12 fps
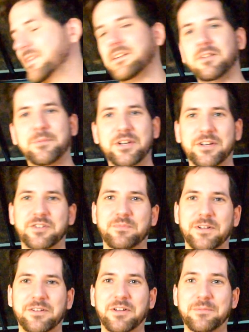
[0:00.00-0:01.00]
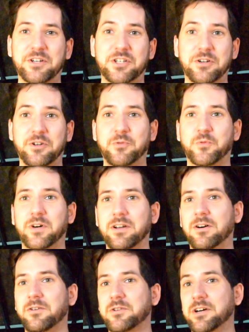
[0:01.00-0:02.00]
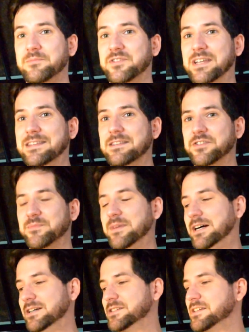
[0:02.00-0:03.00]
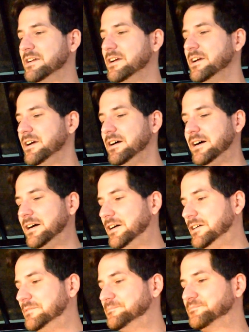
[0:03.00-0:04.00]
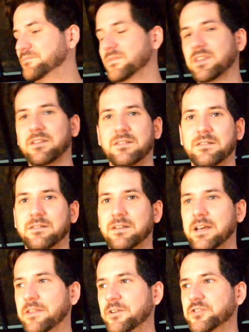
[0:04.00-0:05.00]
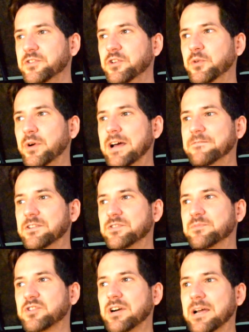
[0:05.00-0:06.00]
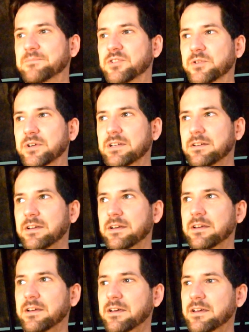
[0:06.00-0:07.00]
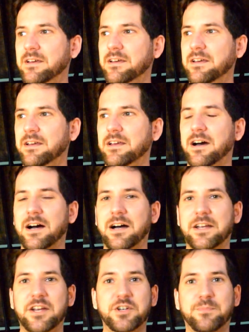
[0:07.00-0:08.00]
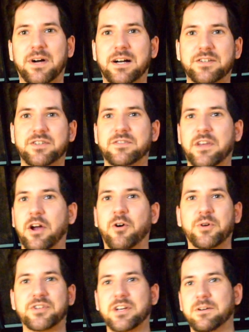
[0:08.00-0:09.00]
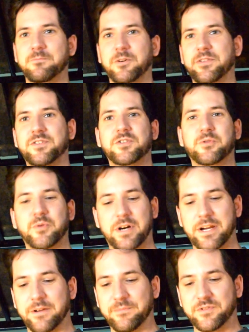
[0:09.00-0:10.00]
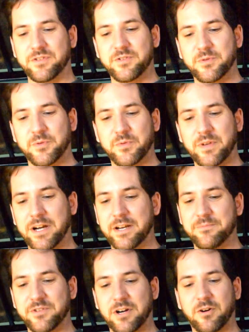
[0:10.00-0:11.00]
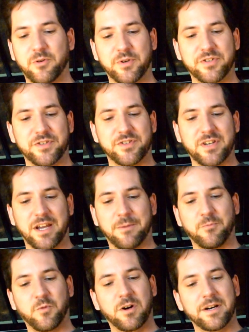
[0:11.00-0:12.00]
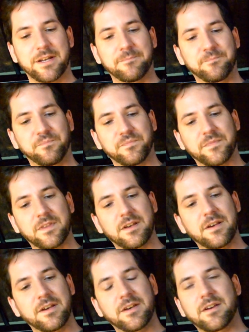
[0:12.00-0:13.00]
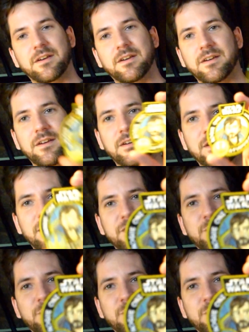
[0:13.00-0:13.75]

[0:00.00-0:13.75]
let me show you what all comes in this box. And those of you who haven't subscribed to it, each box, they always come with two items. Two items that are always the same. One is a